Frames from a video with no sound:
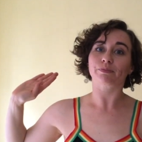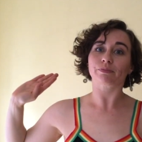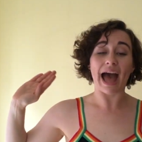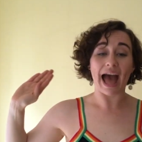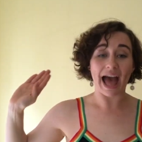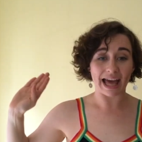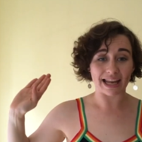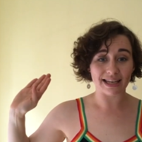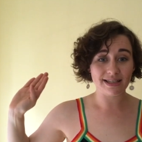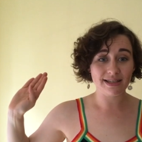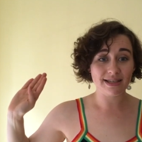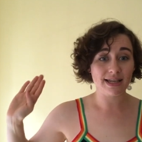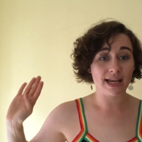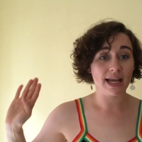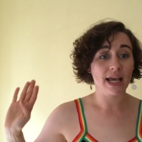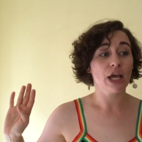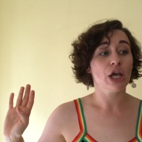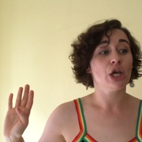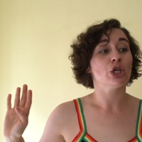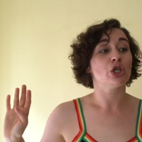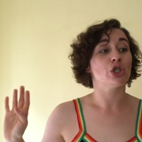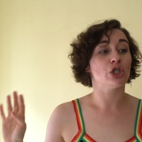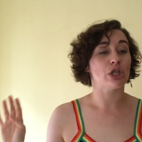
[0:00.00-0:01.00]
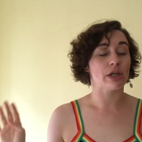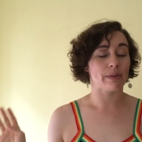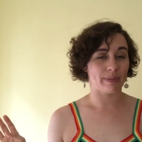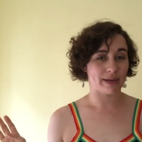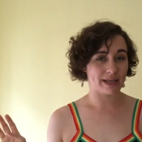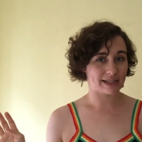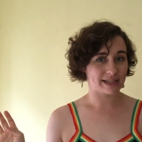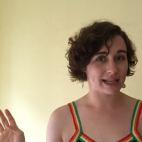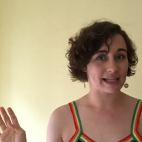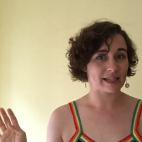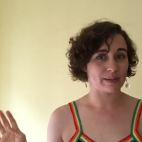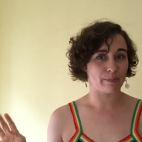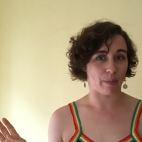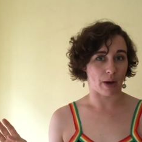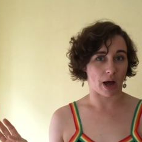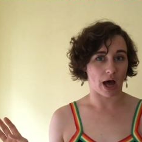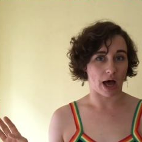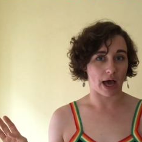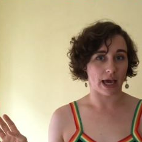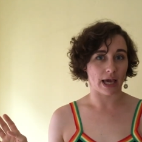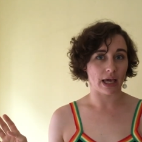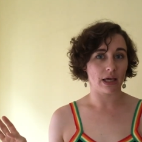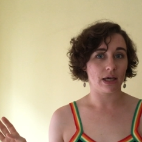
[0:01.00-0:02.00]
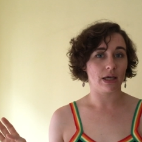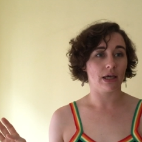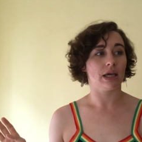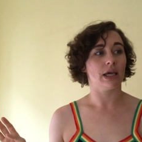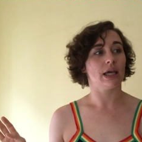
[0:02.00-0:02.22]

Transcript: And Shibby says bye.